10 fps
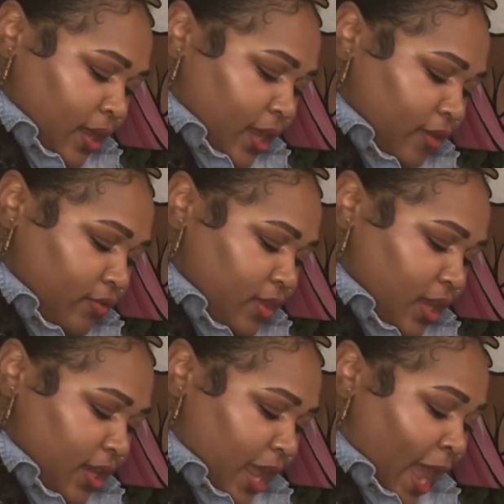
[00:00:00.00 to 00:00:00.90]
And
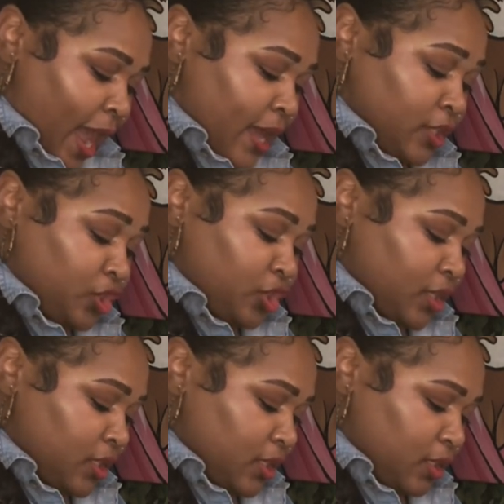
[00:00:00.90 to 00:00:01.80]
then add
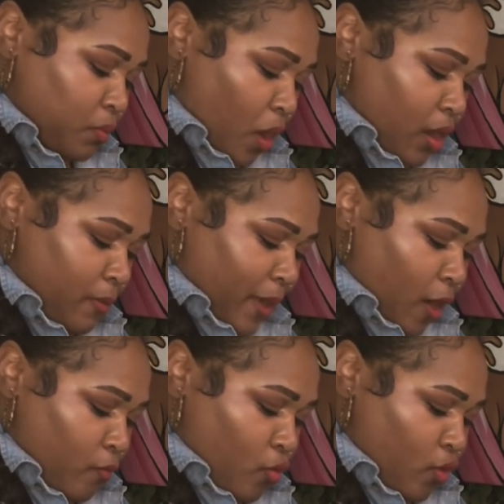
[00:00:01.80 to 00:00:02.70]
just a small
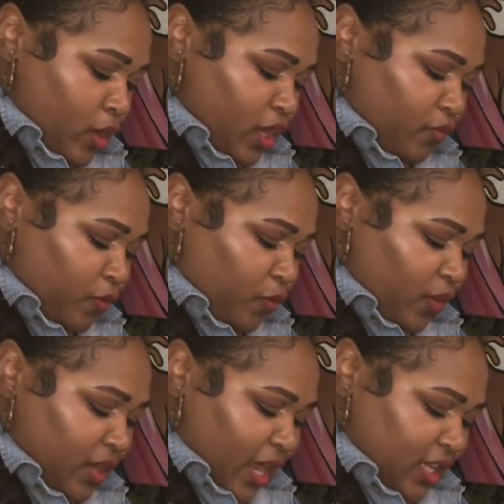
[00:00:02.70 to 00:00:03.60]
amount more if you
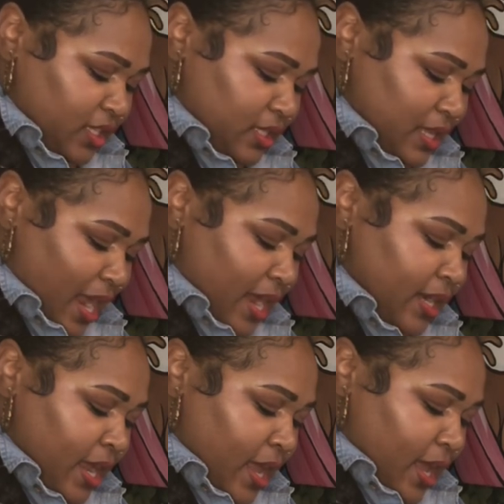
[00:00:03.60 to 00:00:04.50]
feel like it's
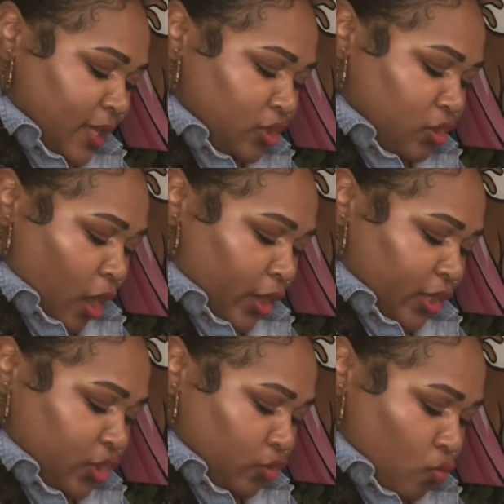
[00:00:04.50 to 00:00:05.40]
not as dark
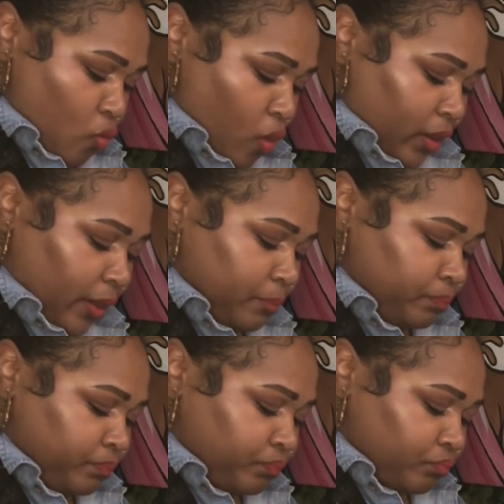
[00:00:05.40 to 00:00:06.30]
as you want it.
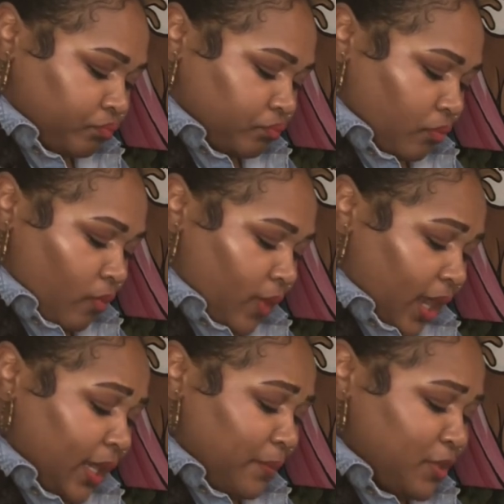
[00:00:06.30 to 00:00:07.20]

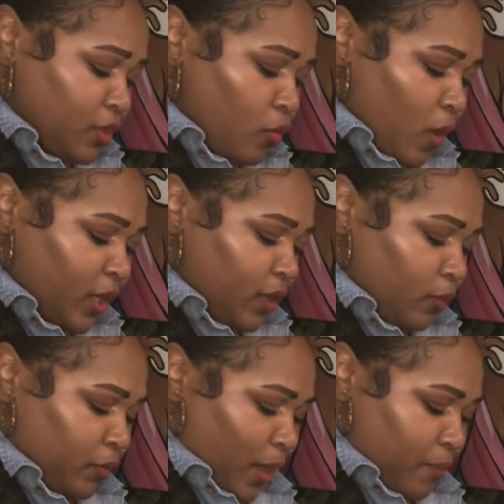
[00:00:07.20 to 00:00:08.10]
And I'm still working
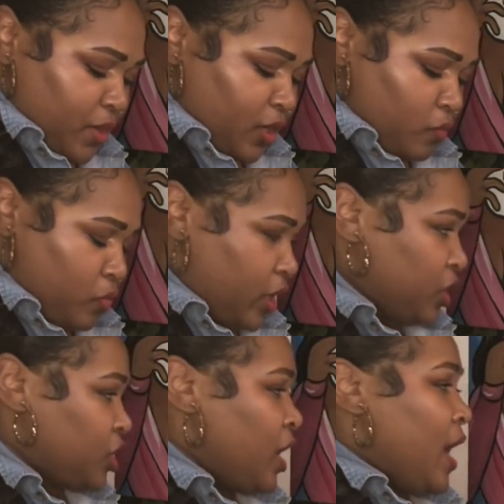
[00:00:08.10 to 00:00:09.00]
with my bigger
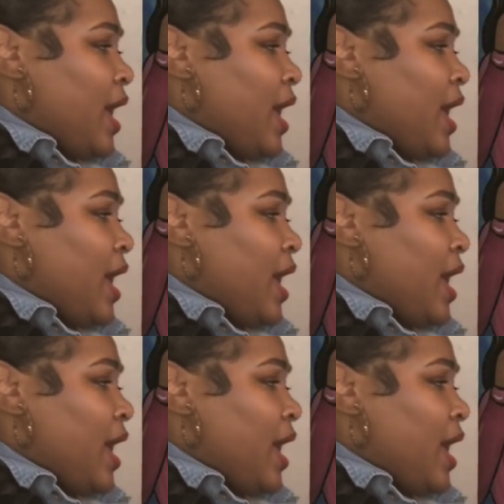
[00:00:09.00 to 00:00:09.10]
brush.